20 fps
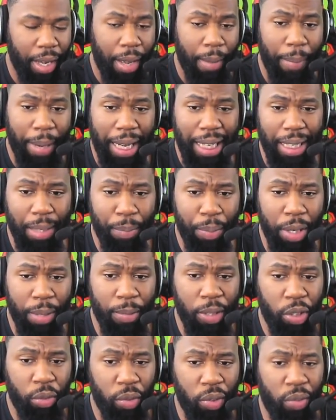because I'm pretty
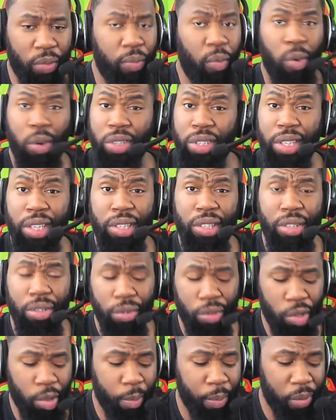much just forced into
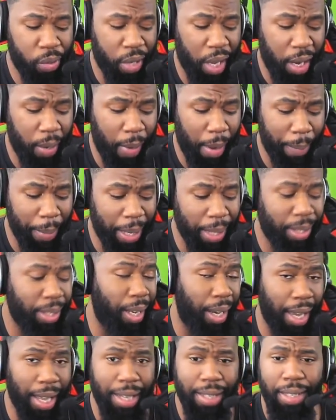supers anyway because the
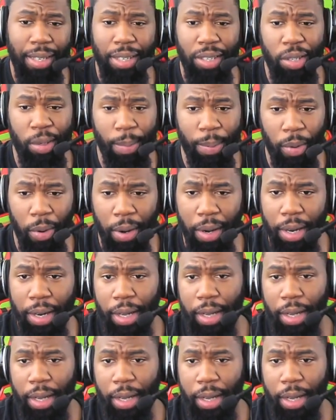Link's in support.